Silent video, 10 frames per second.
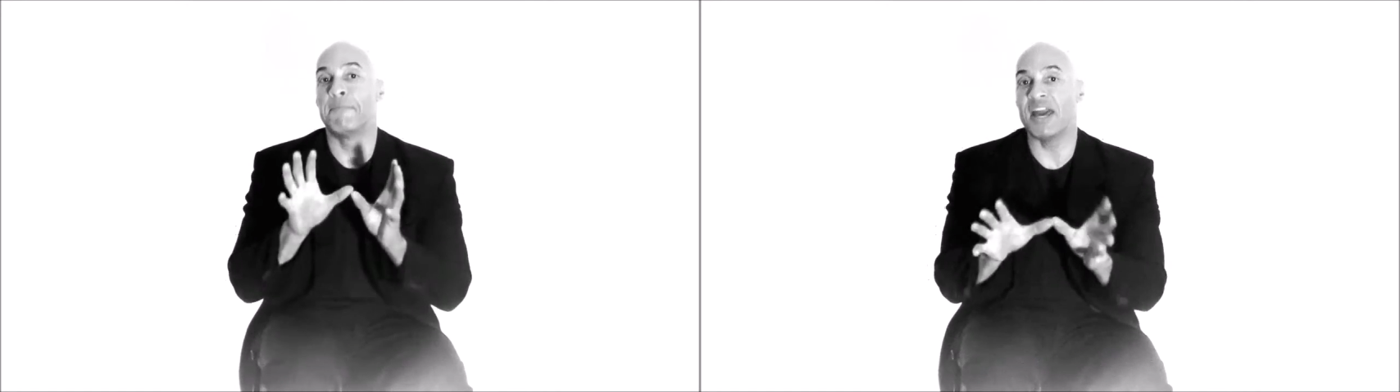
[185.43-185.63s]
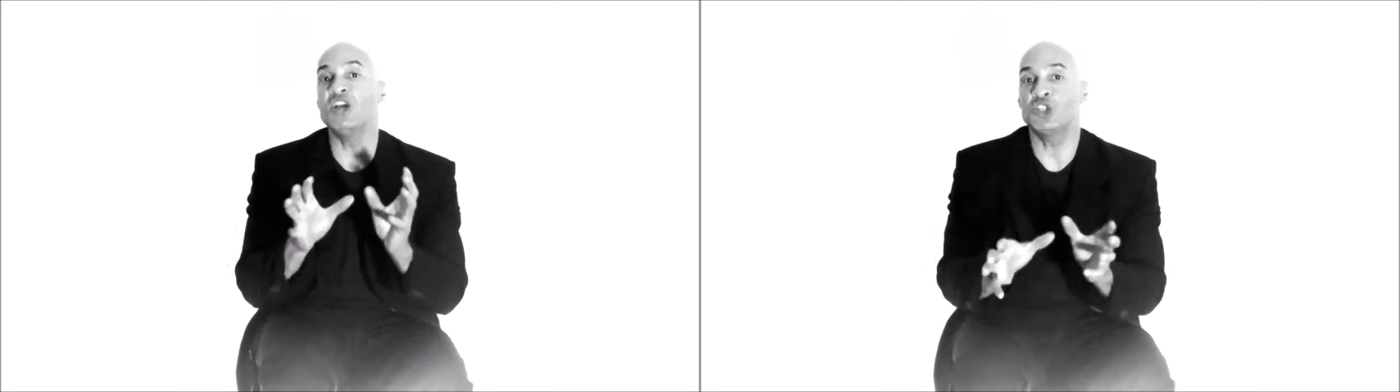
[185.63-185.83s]

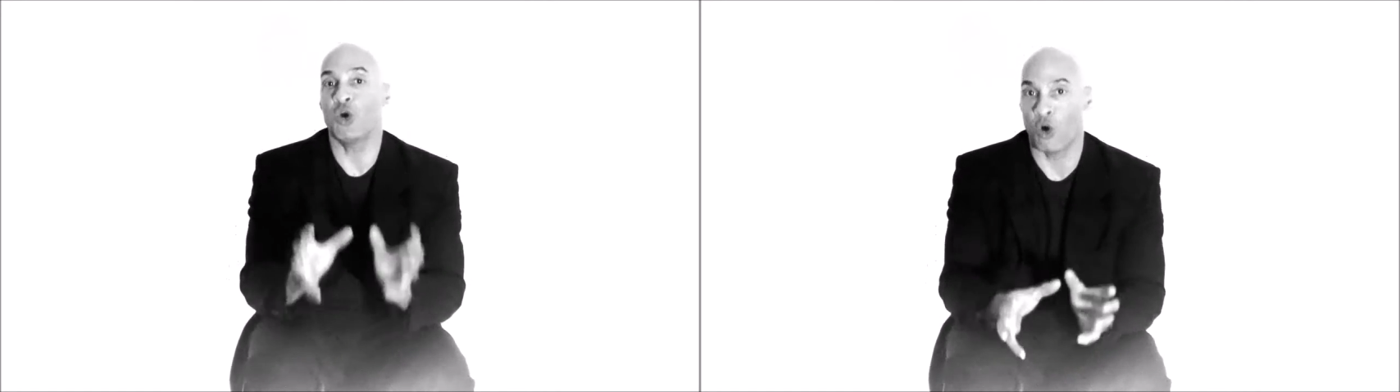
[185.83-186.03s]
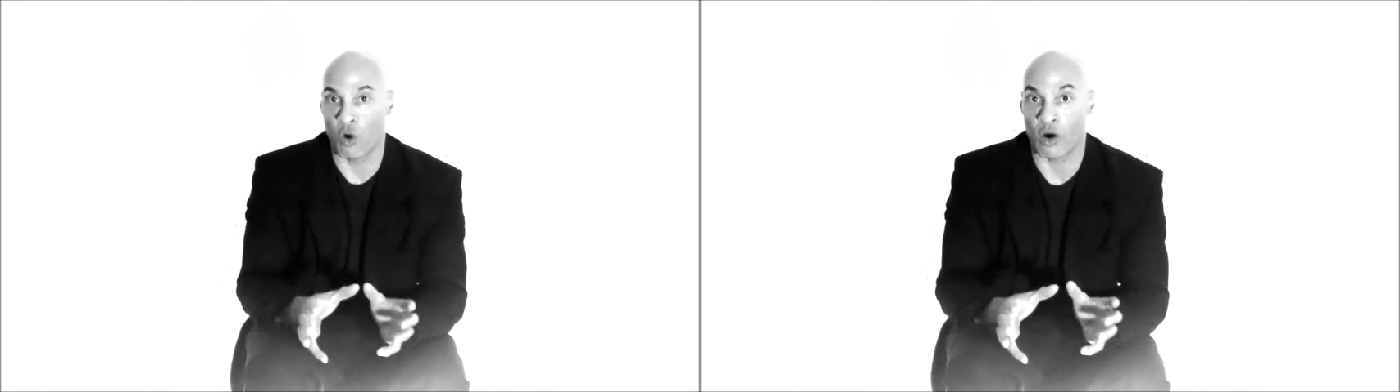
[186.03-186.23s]

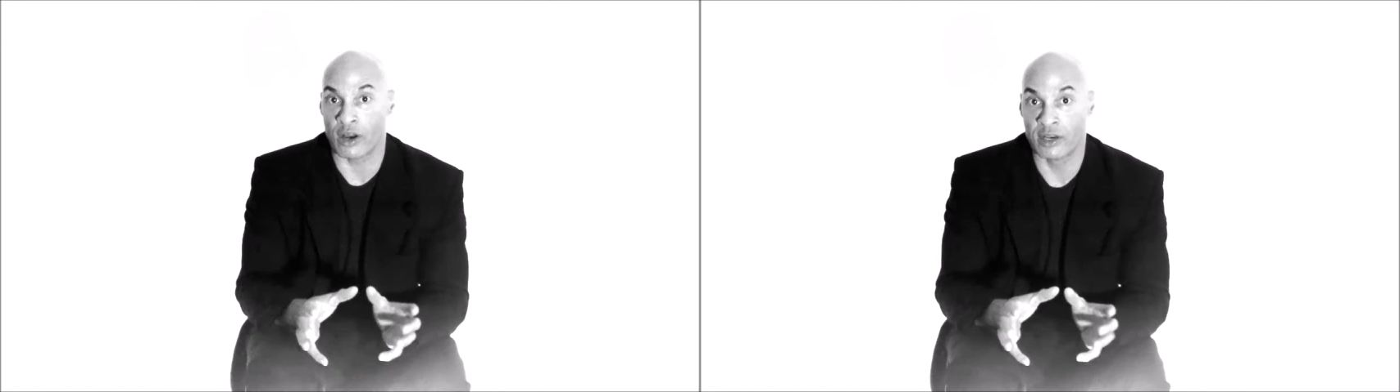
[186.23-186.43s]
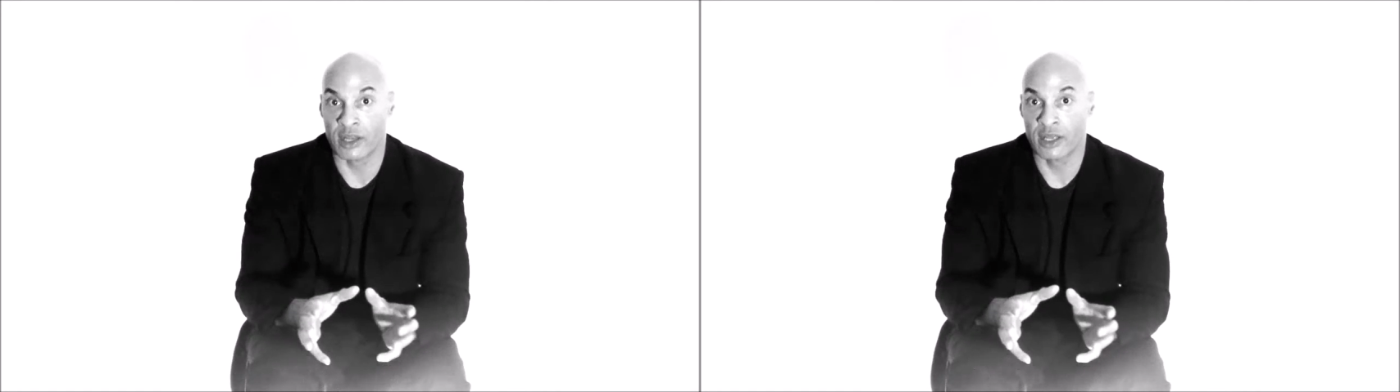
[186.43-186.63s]
based
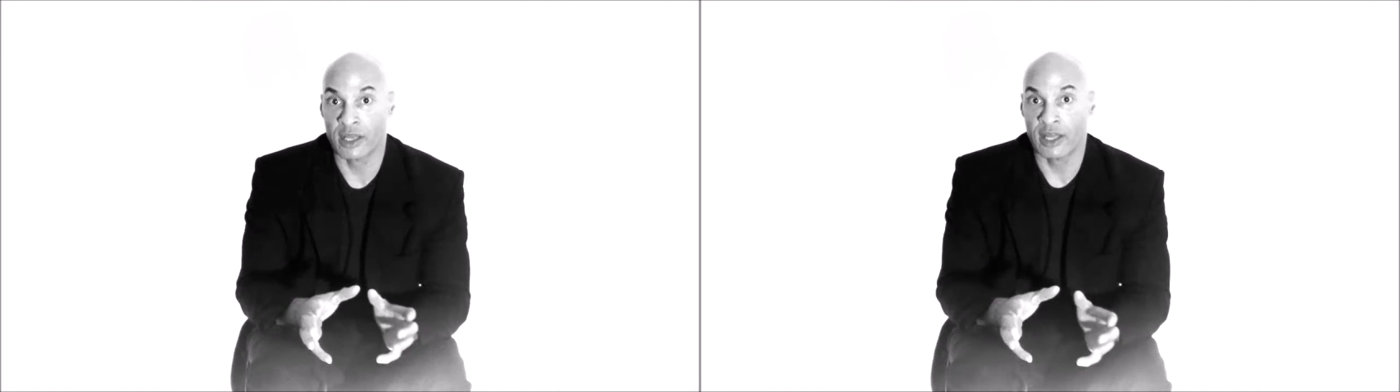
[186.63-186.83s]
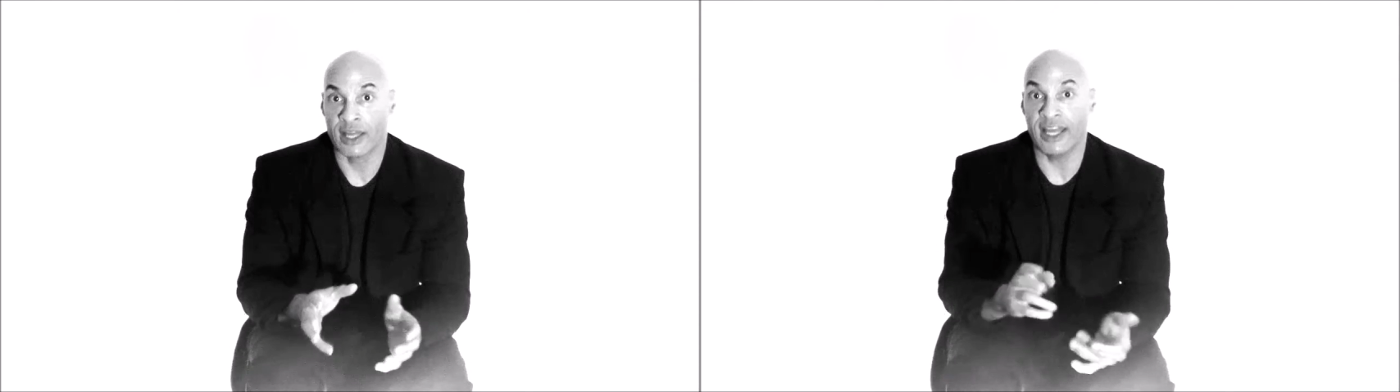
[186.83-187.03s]
on
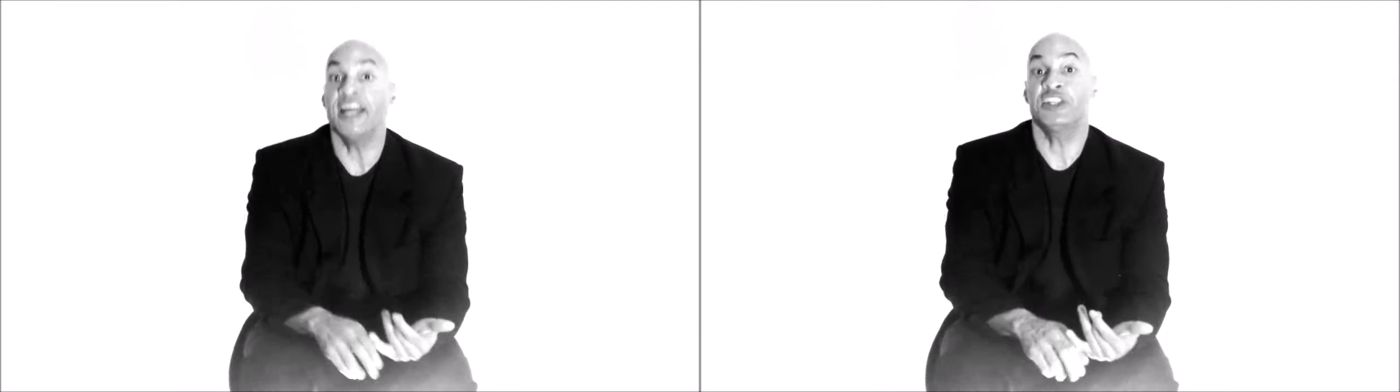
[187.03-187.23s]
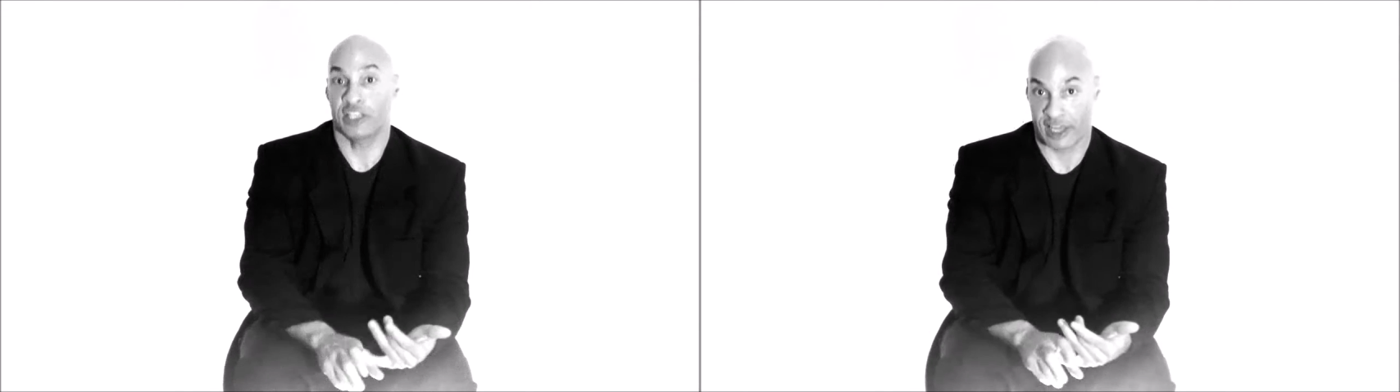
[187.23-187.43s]

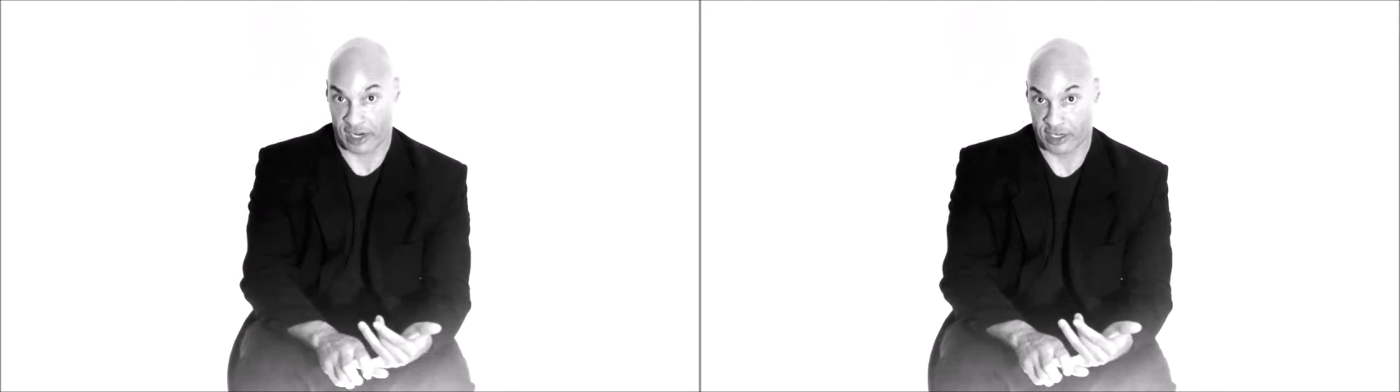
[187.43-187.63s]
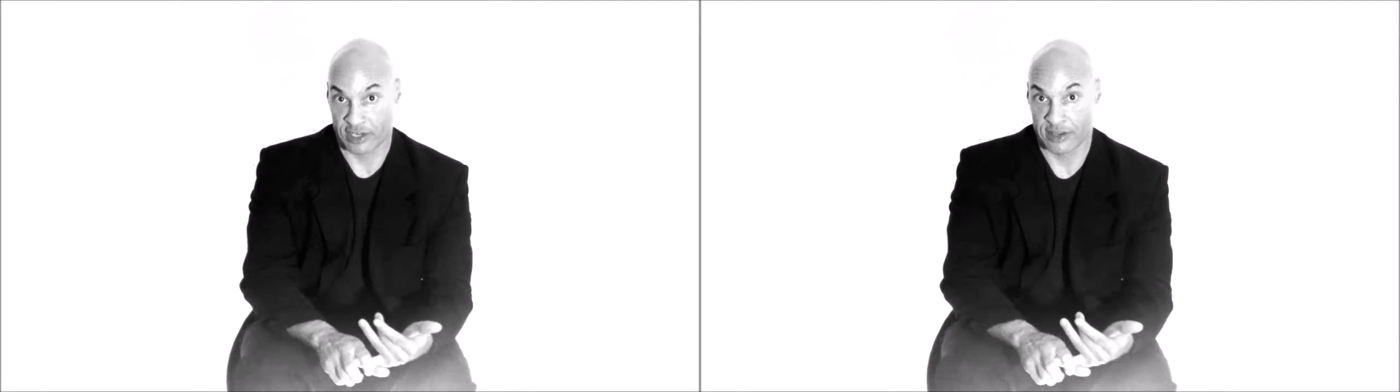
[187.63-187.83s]

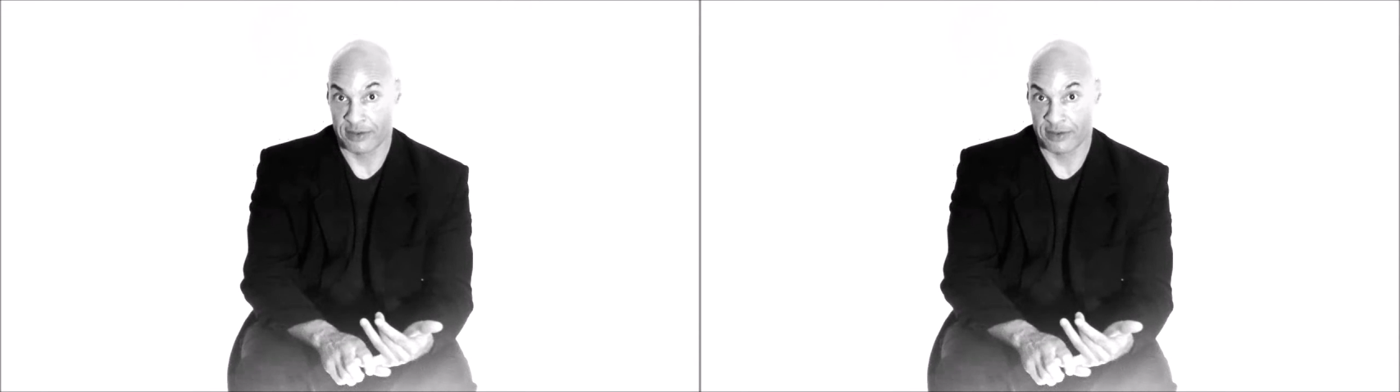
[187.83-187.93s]
intellect,